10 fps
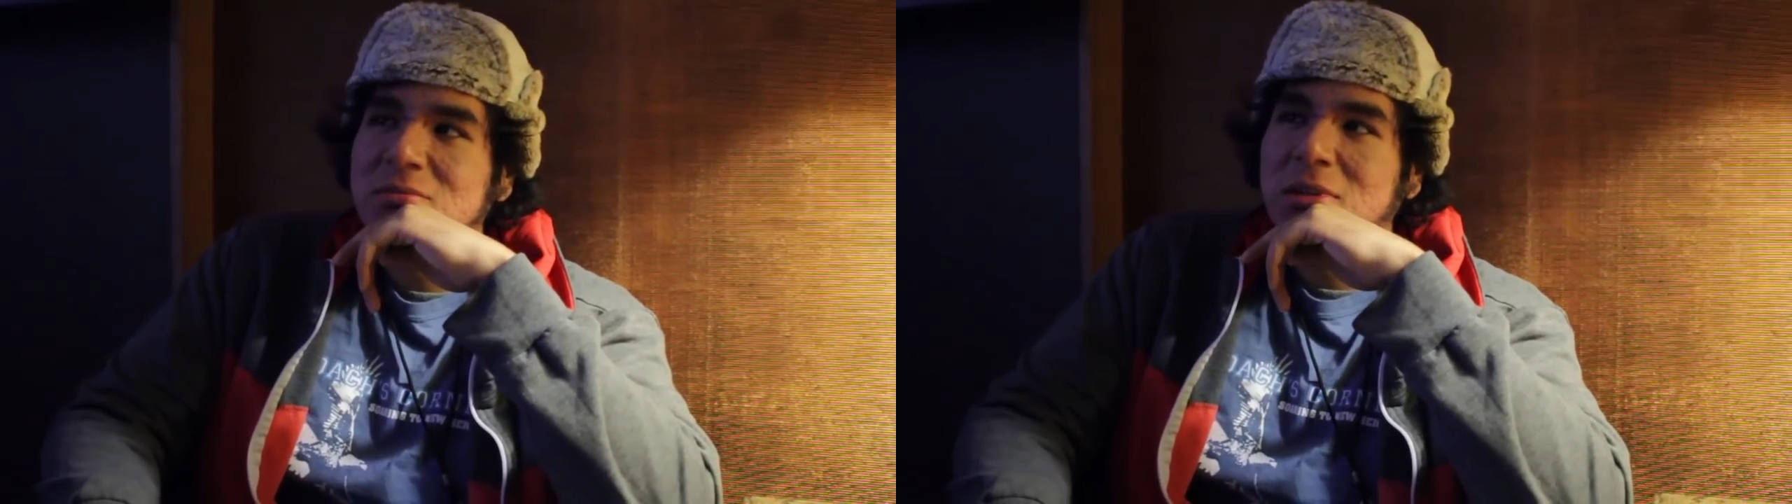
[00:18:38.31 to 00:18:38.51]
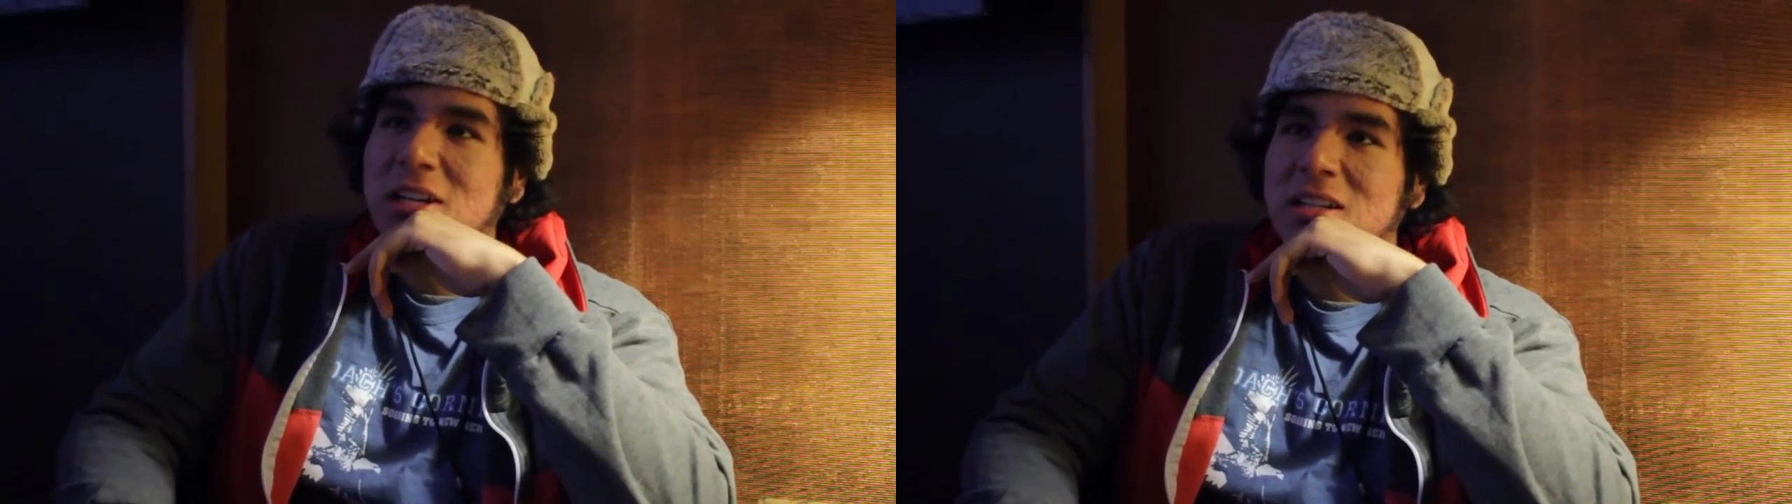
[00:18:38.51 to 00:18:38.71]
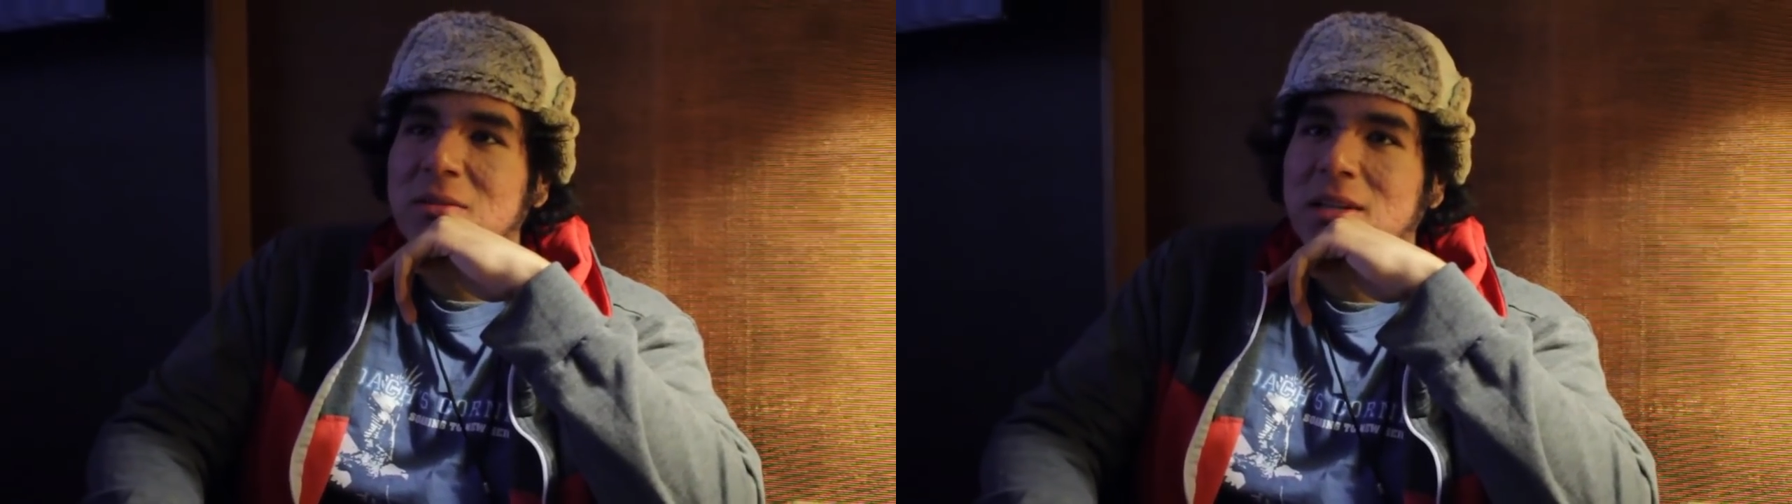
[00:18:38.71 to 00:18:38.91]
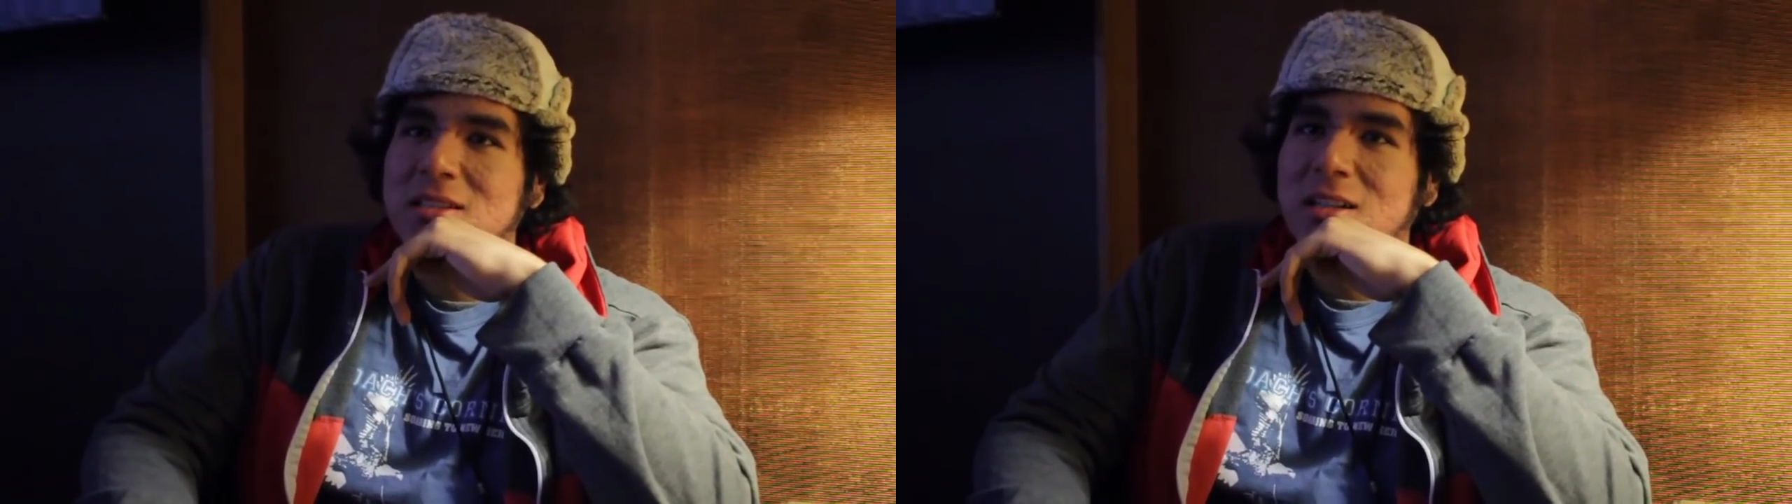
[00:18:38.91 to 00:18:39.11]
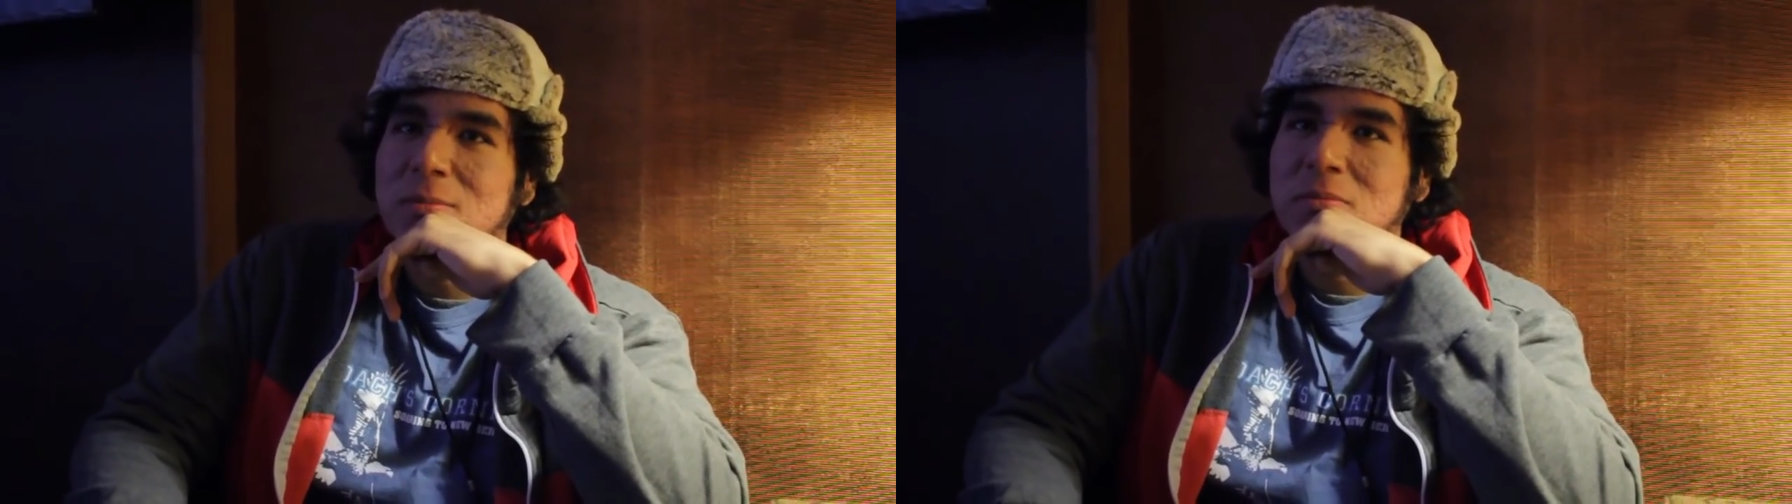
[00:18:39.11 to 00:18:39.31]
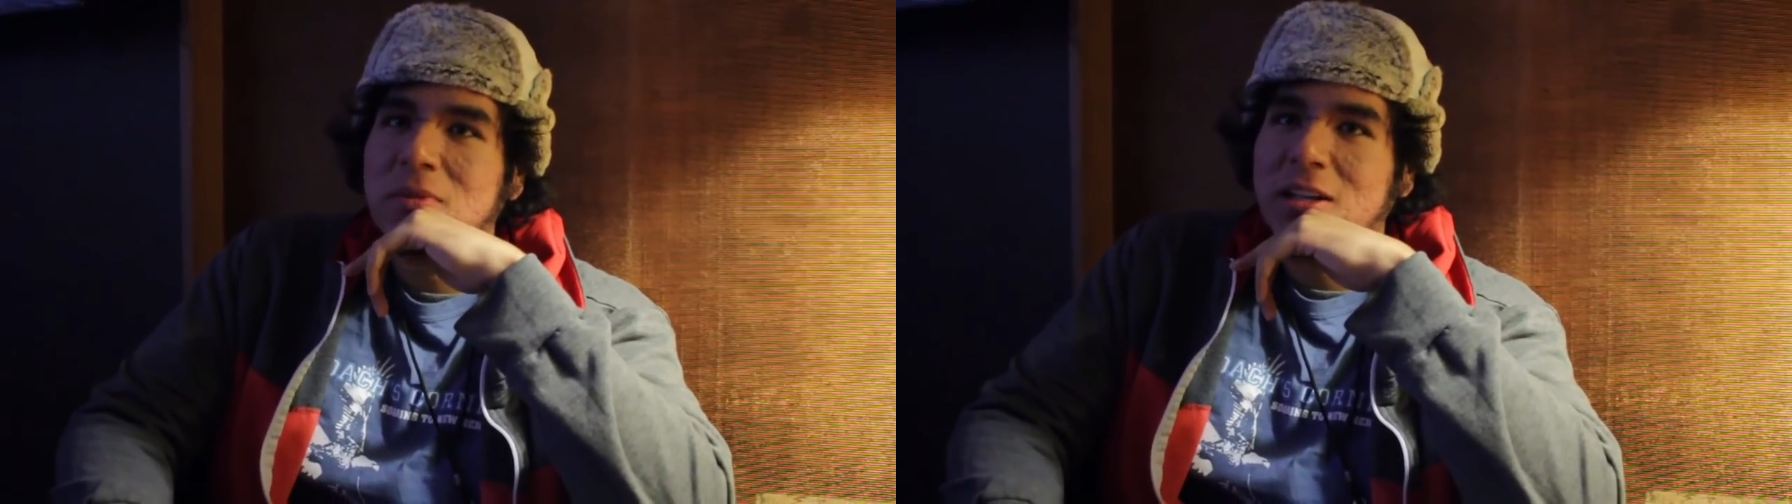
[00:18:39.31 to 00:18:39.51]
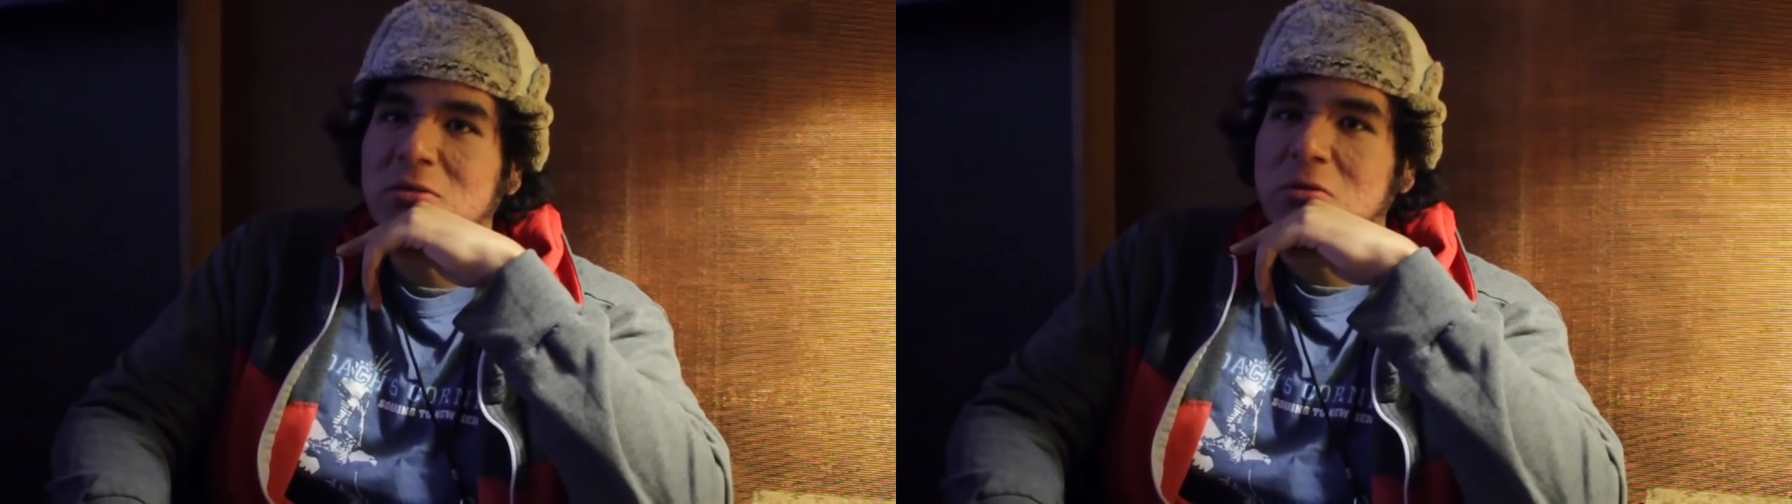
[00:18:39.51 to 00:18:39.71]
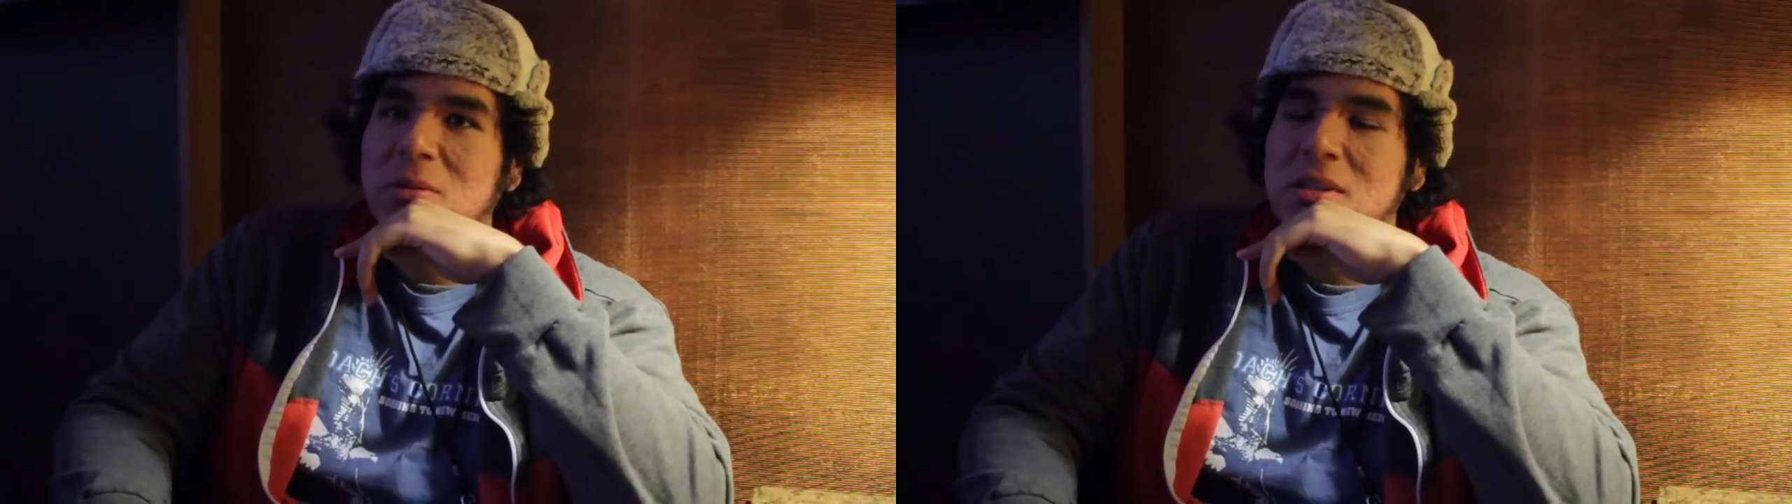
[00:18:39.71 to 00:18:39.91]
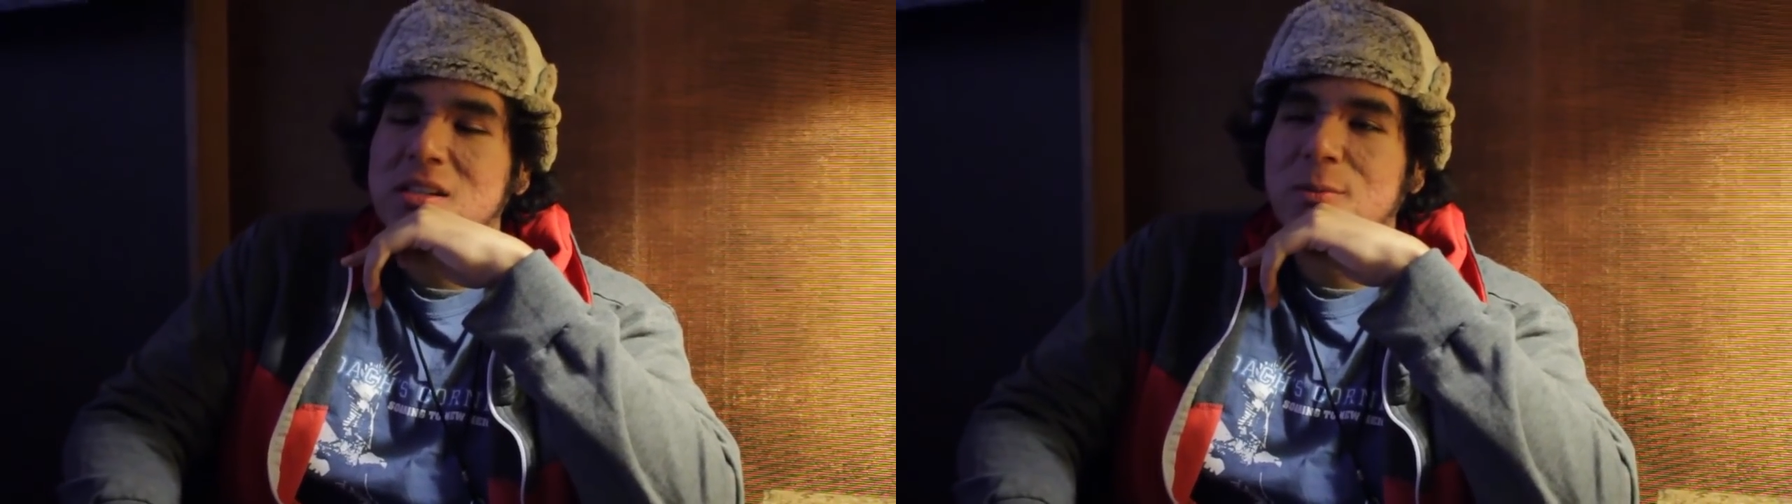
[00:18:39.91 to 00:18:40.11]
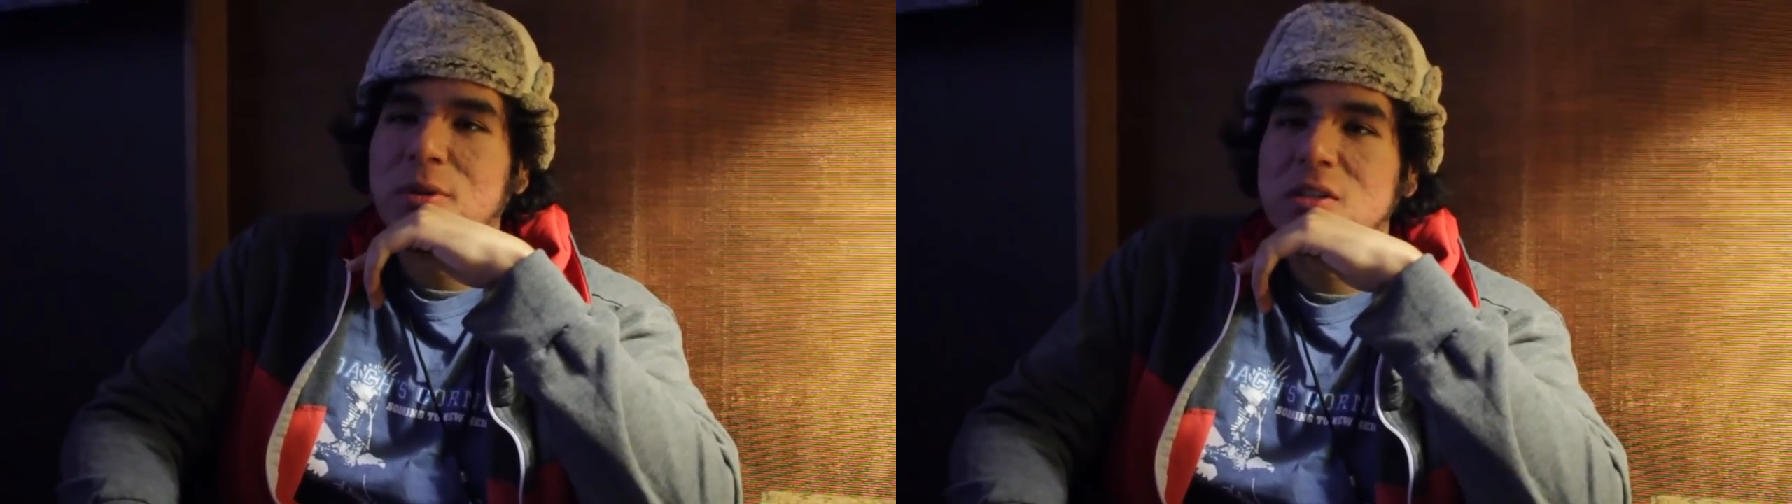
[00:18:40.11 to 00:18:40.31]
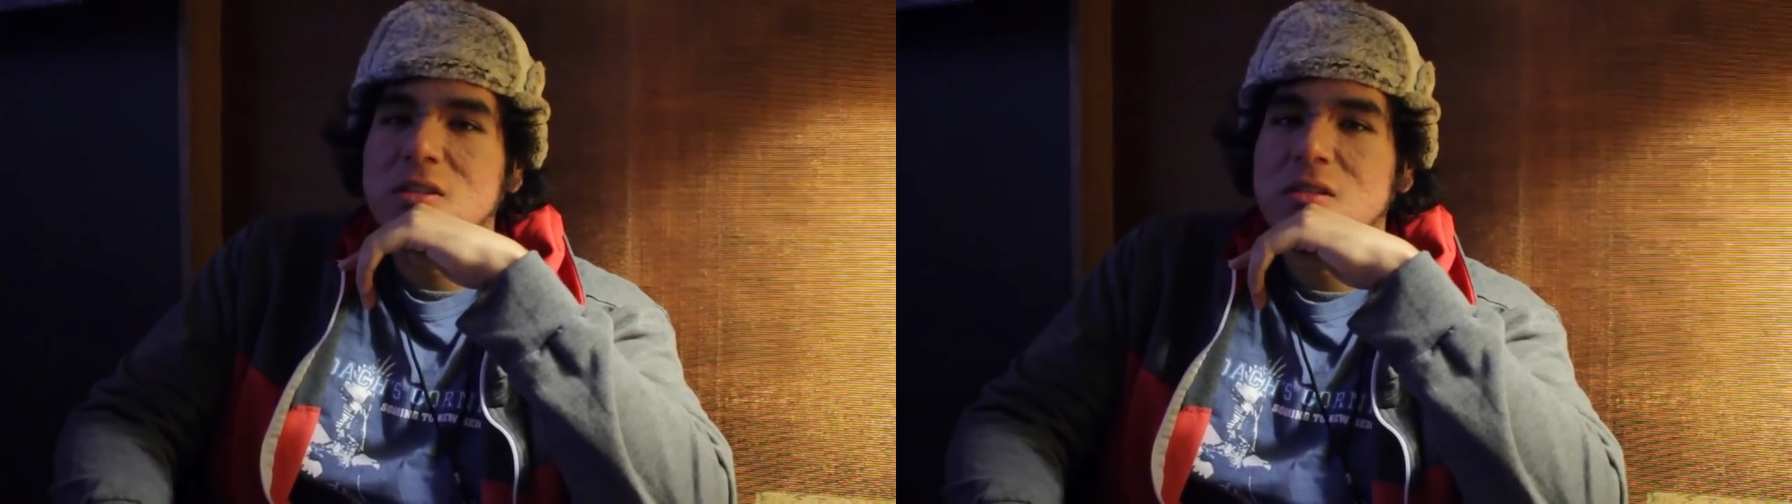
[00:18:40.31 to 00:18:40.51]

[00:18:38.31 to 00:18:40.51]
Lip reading: but I did mess up like 3 miss inputs.